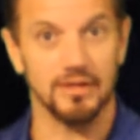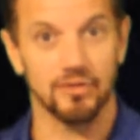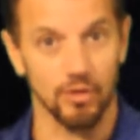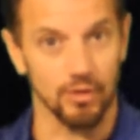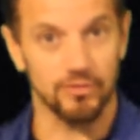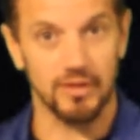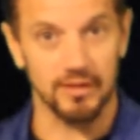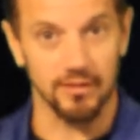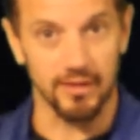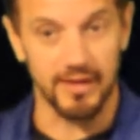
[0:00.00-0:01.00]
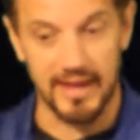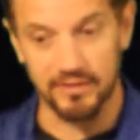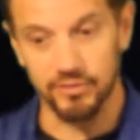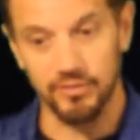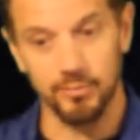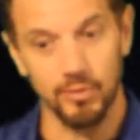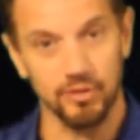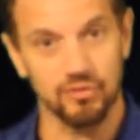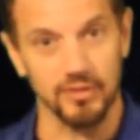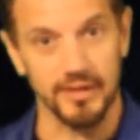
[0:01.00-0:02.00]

to turn our signal on, enter the merge